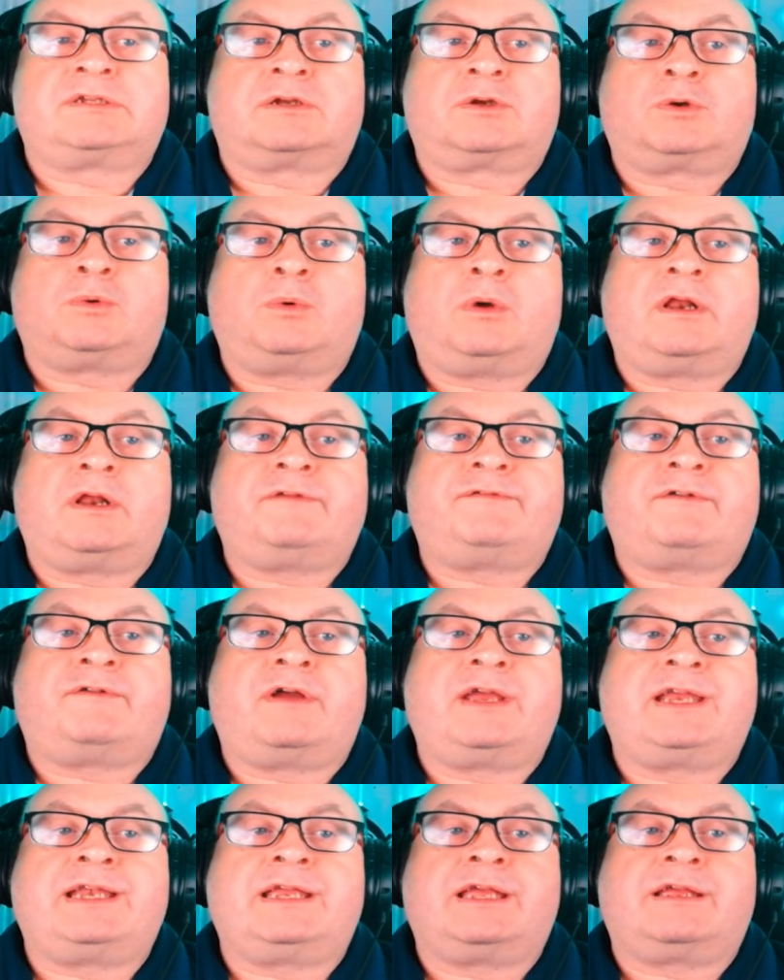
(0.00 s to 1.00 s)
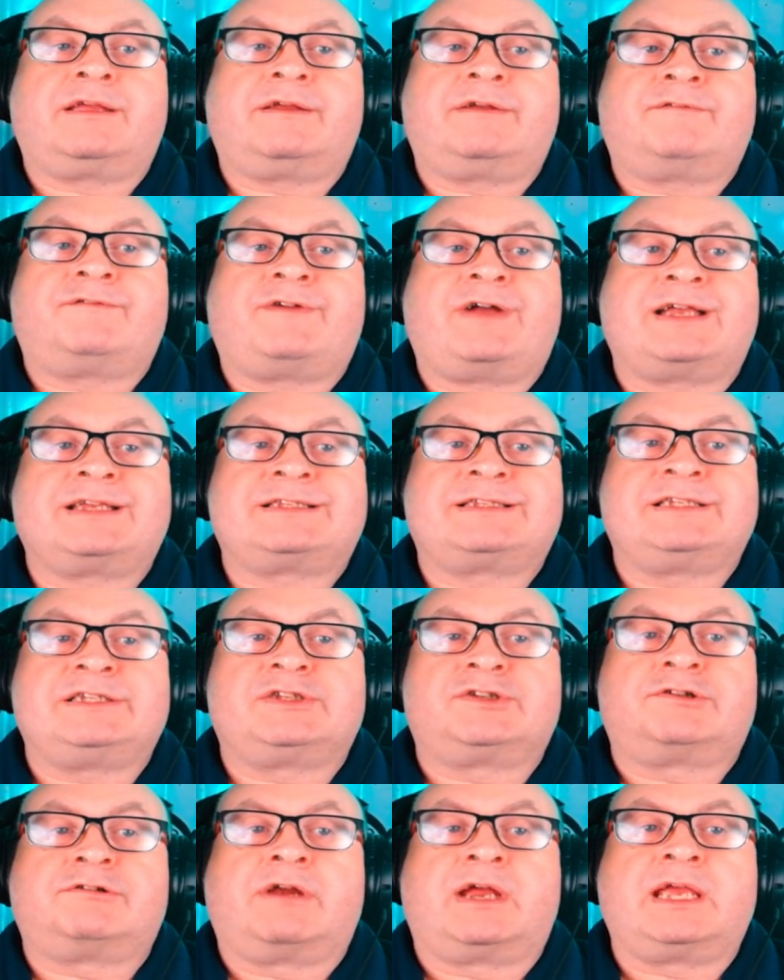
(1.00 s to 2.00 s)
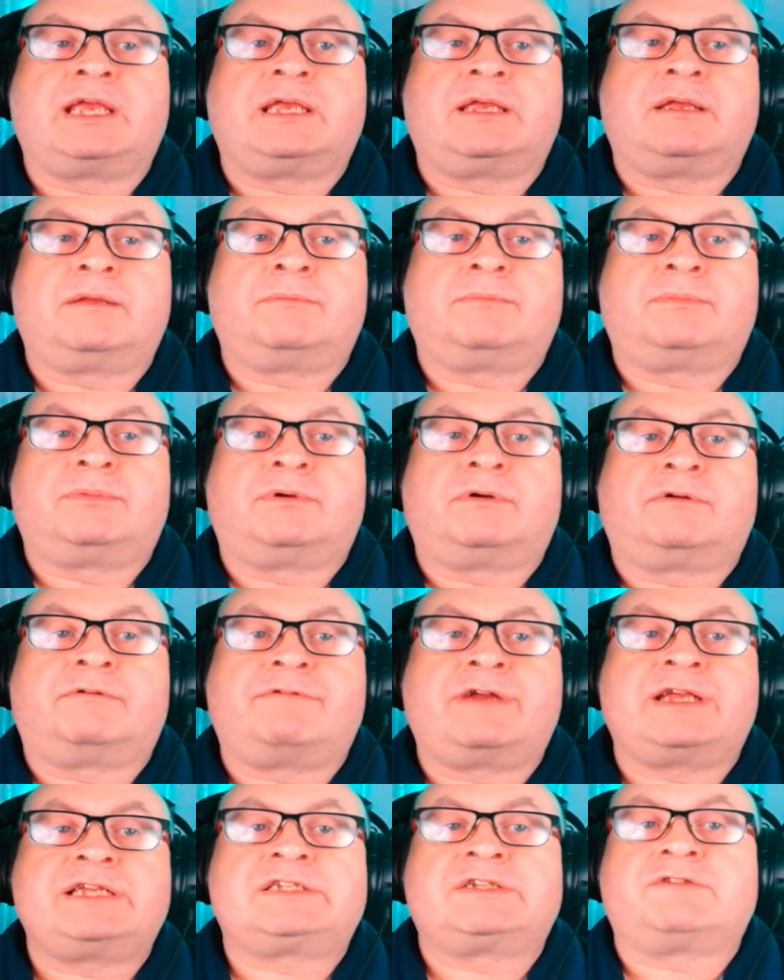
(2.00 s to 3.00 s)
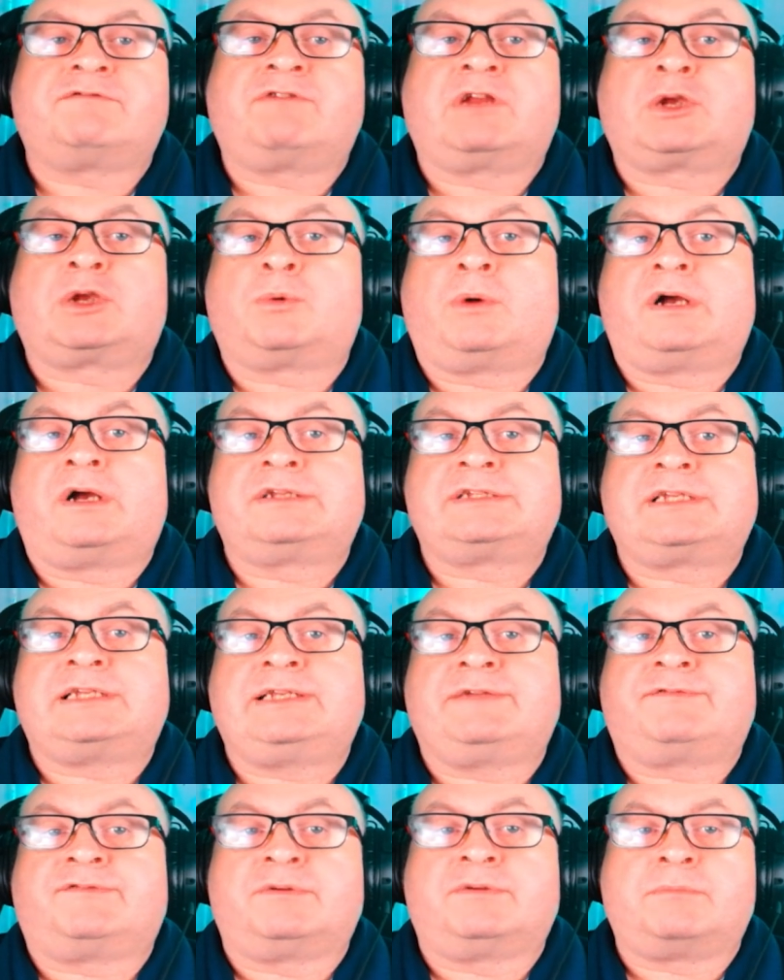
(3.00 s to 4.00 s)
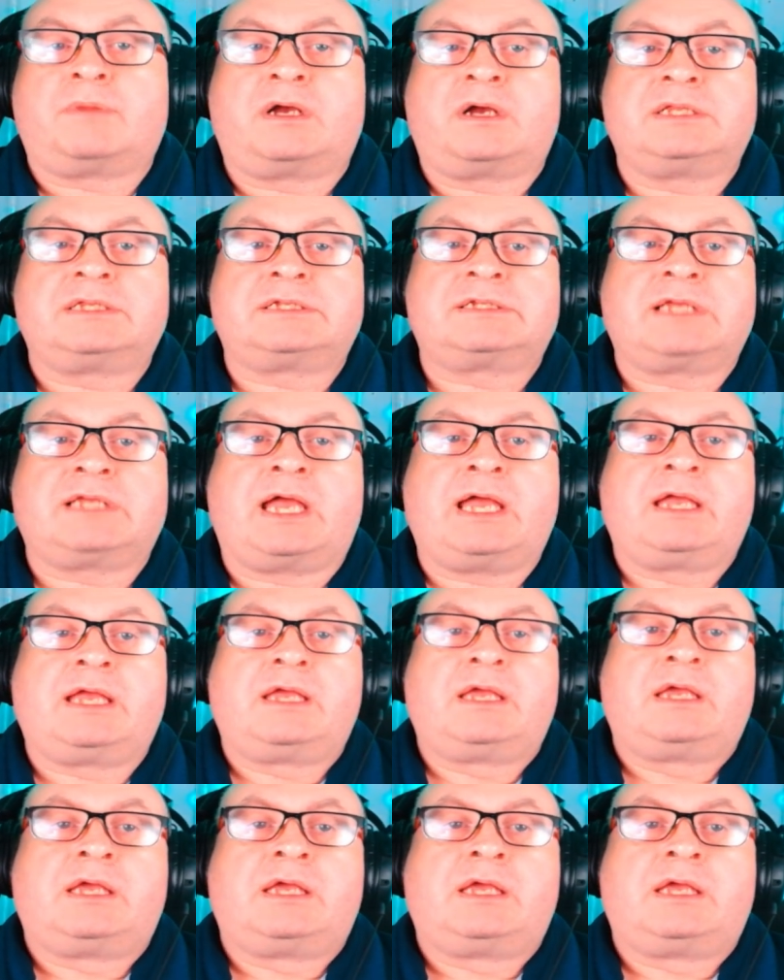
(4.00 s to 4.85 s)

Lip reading: So qualifying fast is great, but racing requires a different mindset.